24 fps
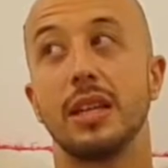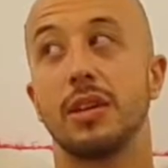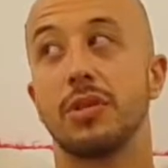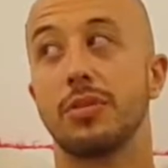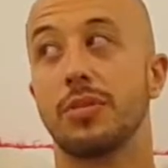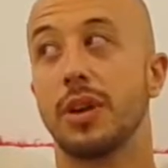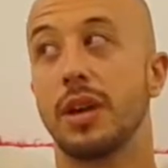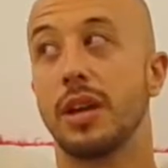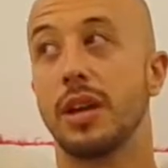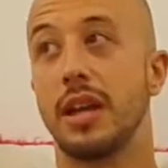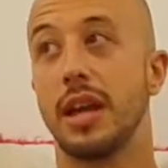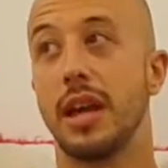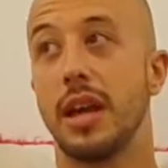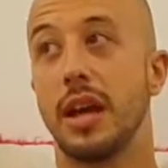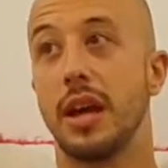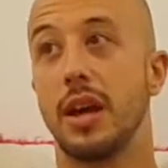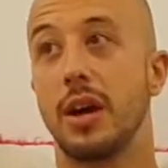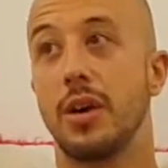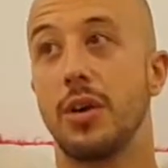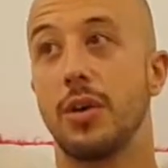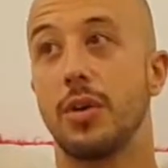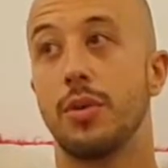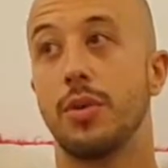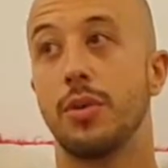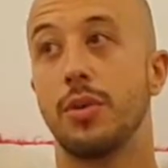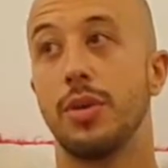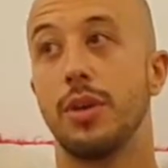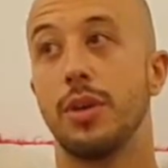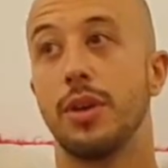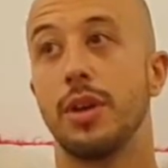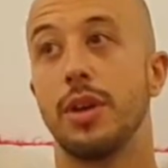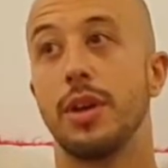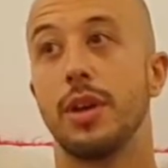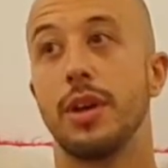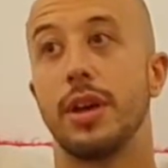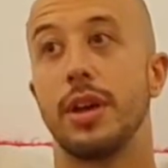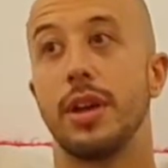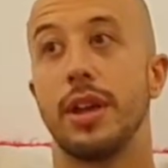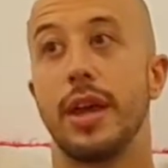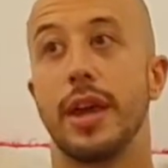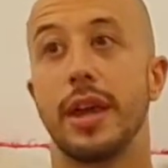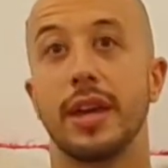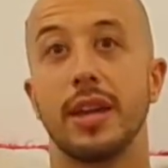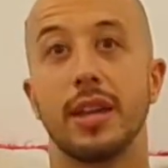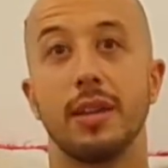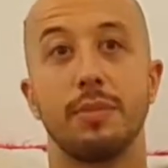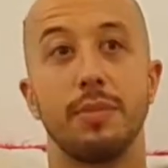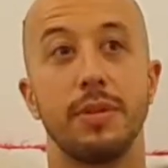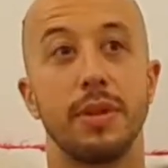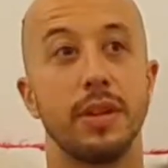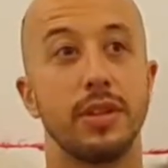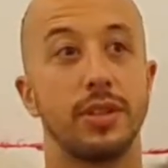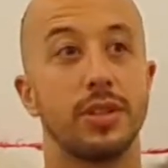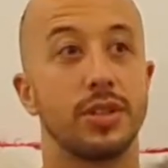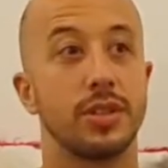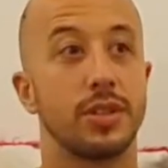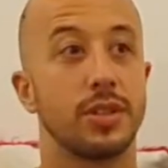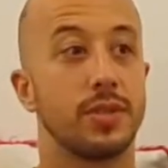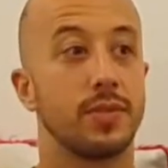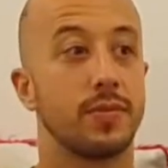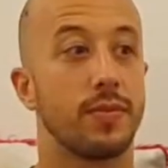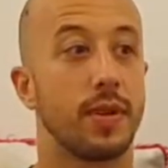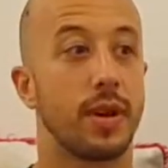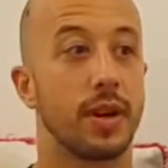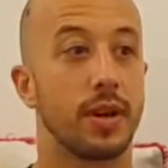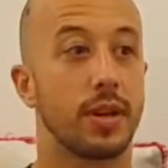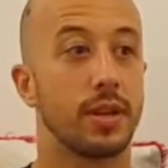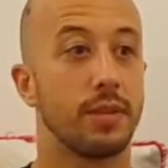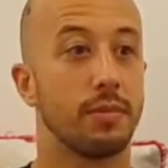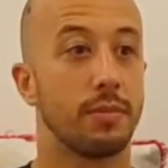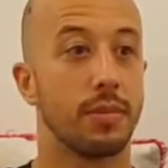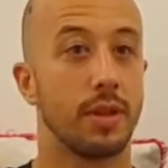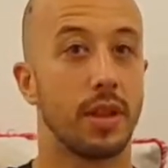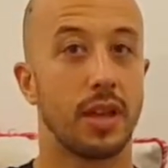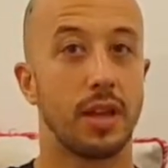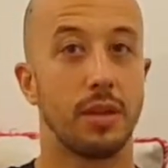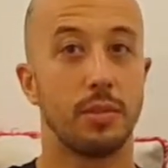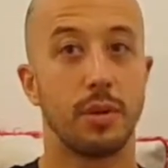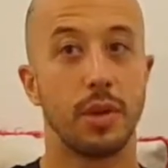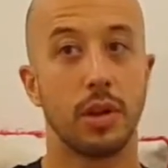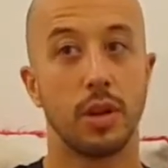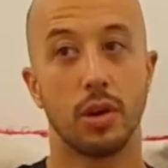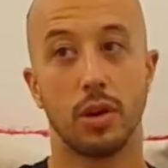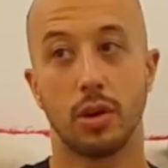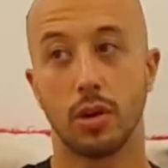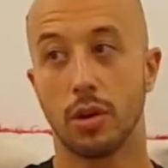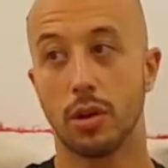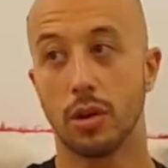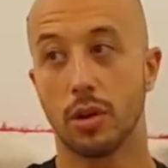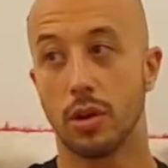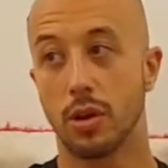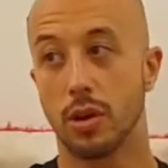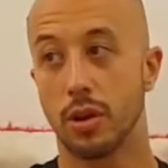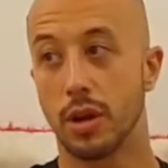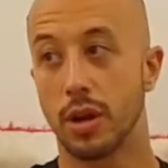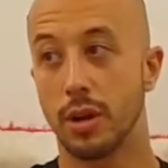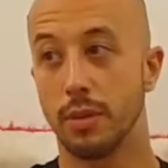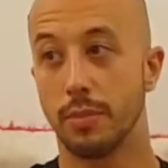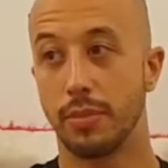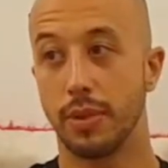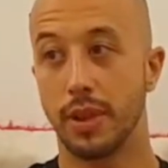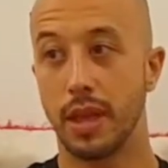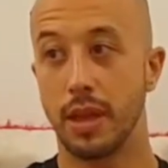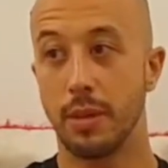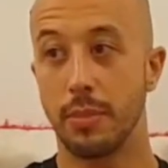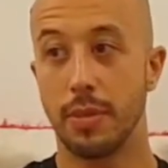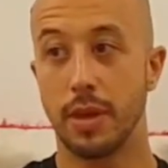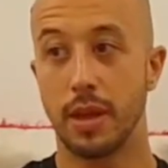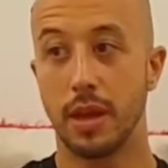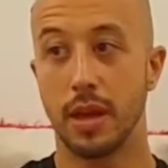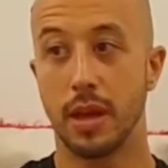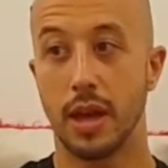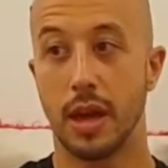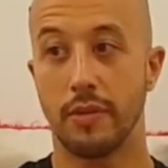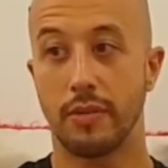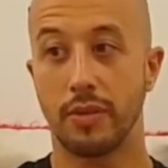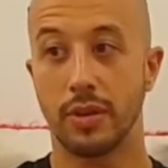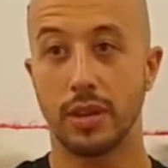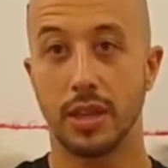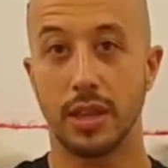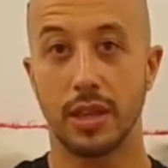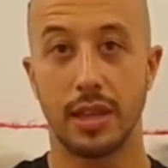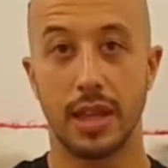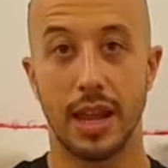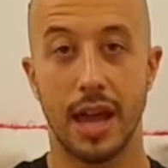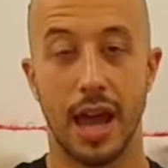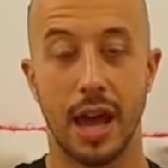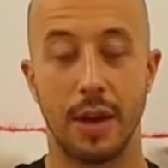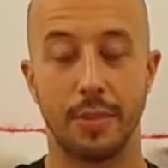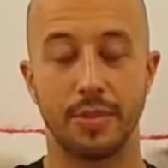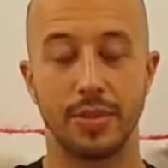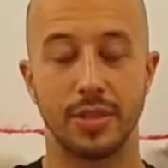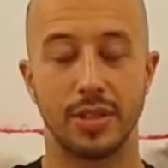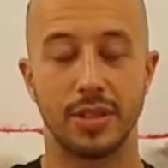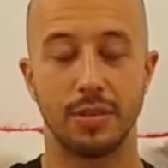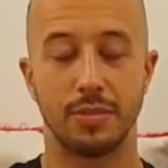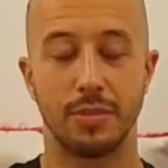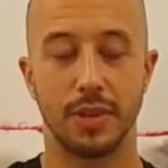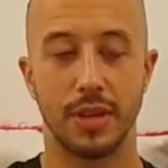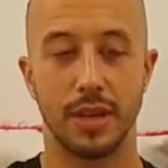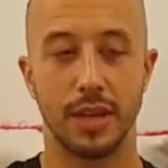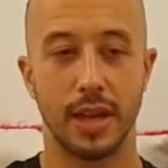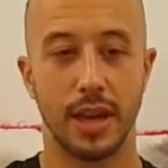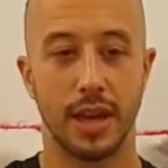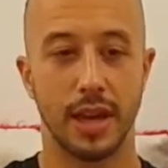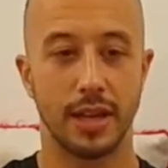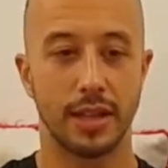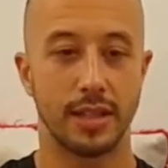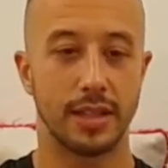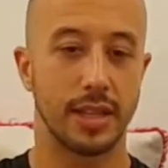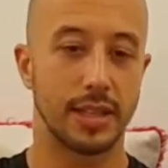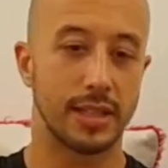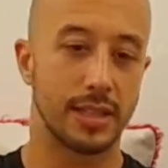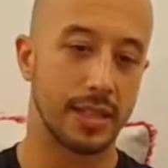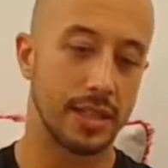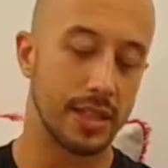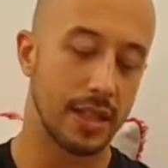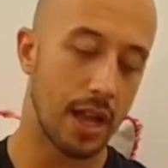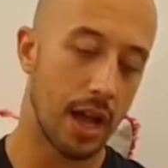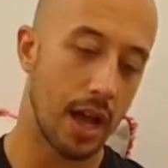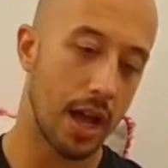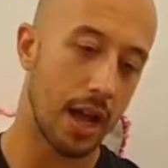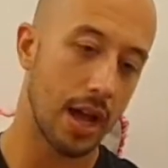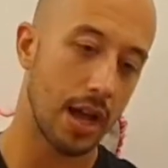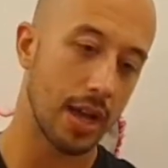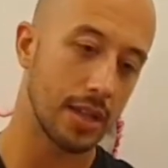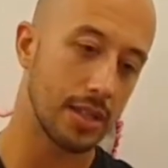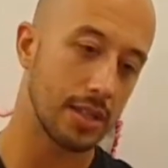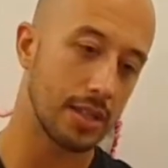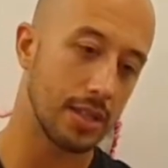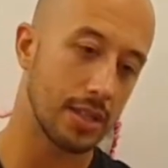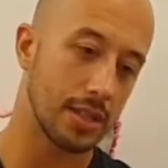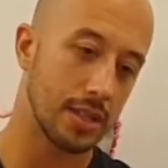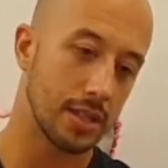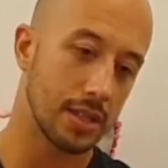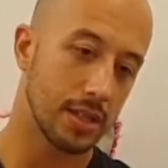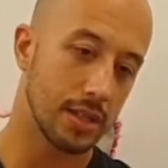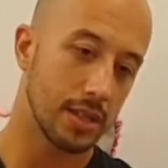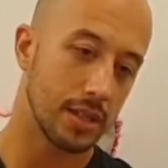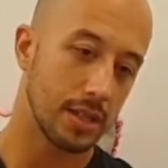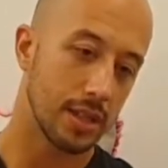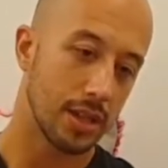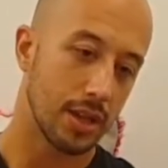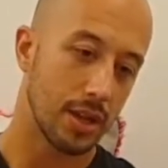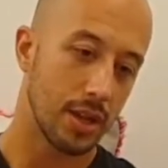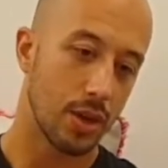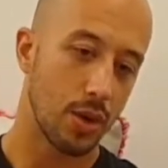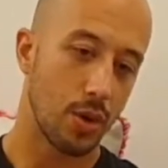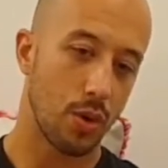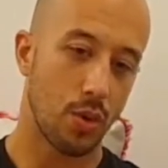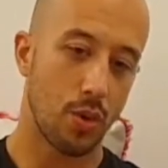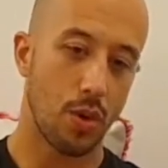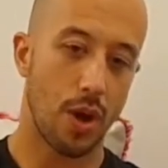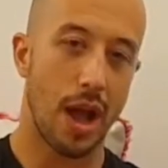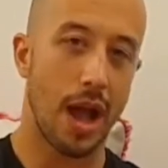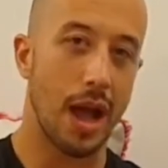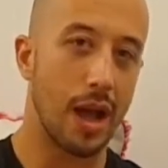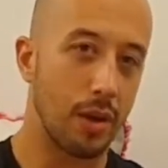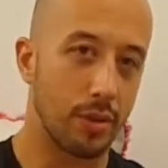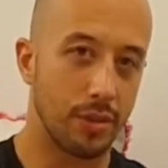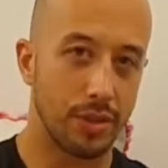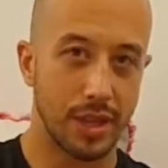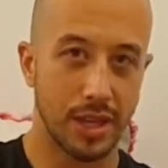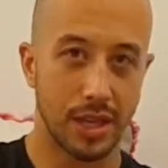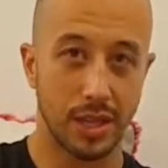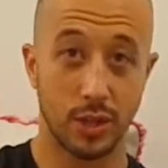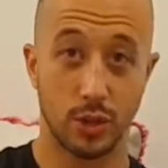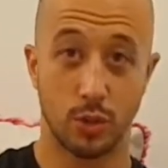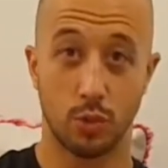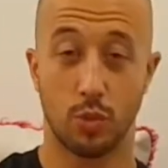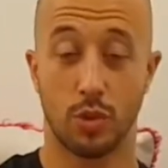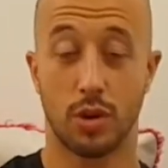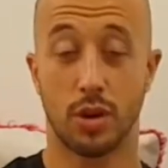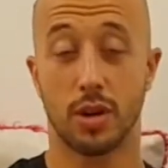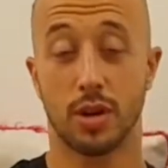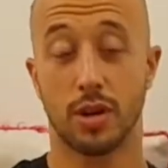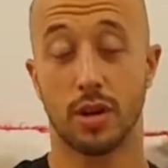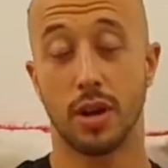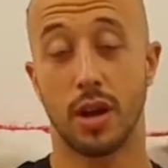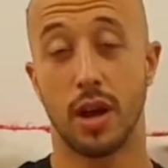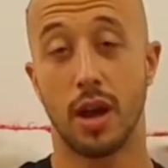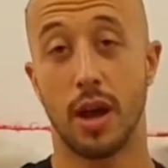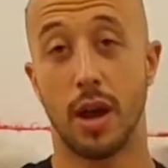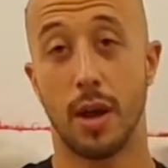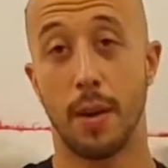here right now, and I could be just fucking blaming her and blaming everything that happened to me, and that's not how things work.